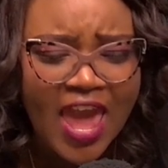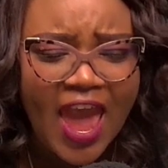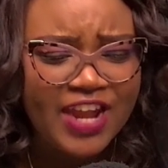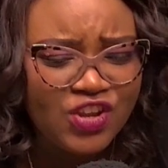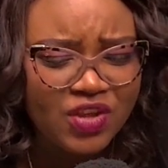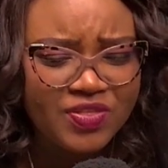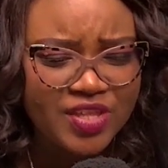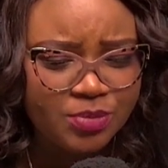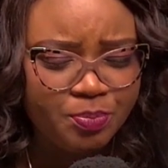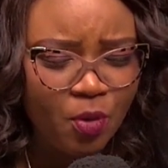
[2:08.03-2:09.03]
and you're in
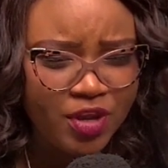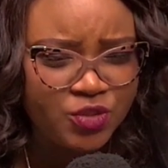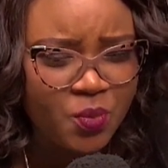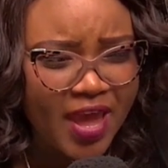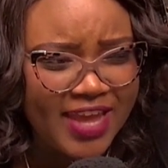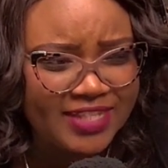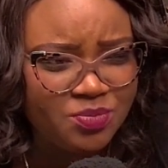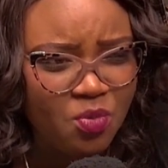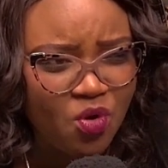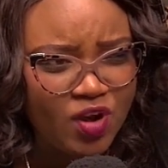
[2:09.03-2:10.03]
this point where it's
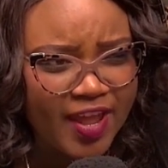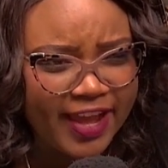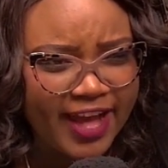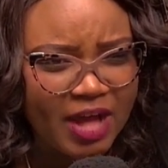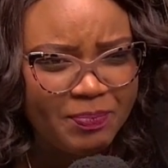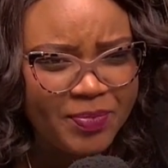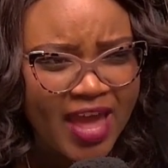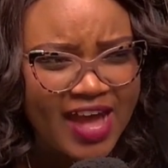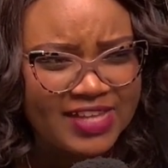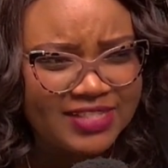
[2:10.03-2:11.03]
more like a
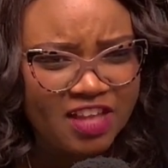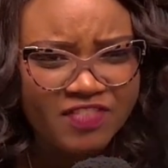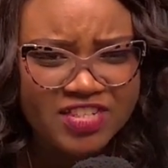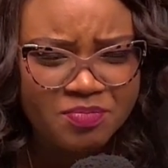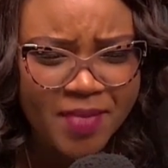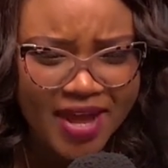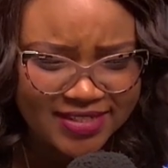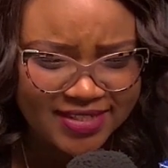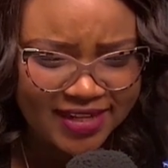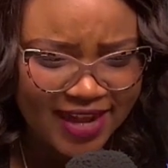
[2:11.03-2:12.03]
servant
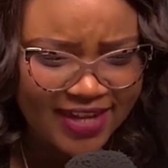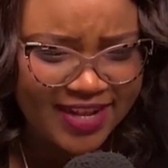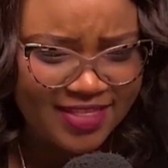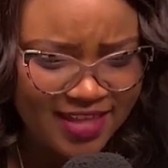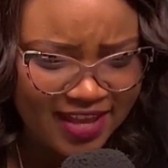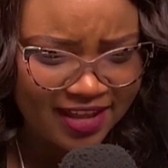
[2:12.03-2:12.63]
master kind mm-hmm. of thing.